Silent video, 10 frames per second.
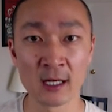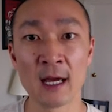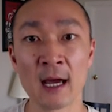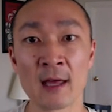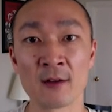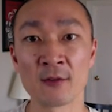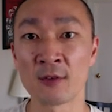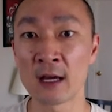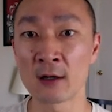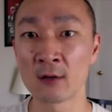And the
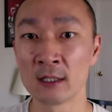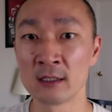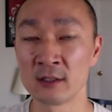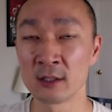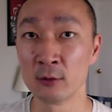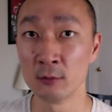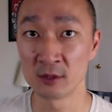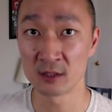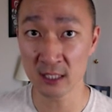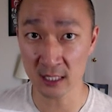final is the Group
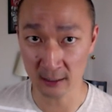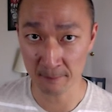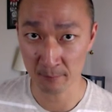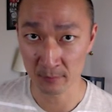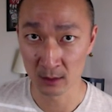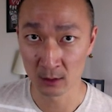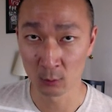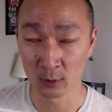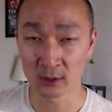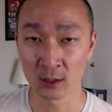C,
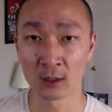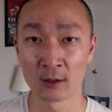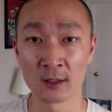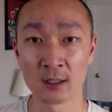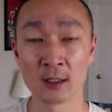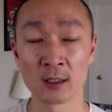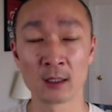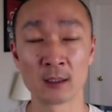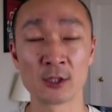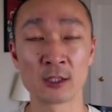which are the
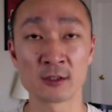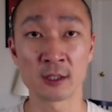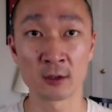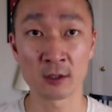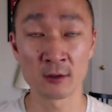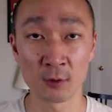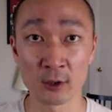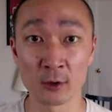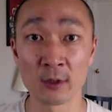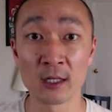judges that are looking for
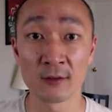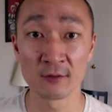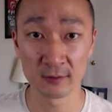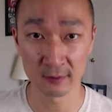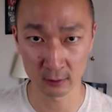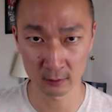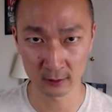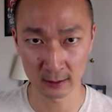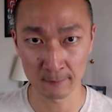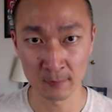degree of difficulty.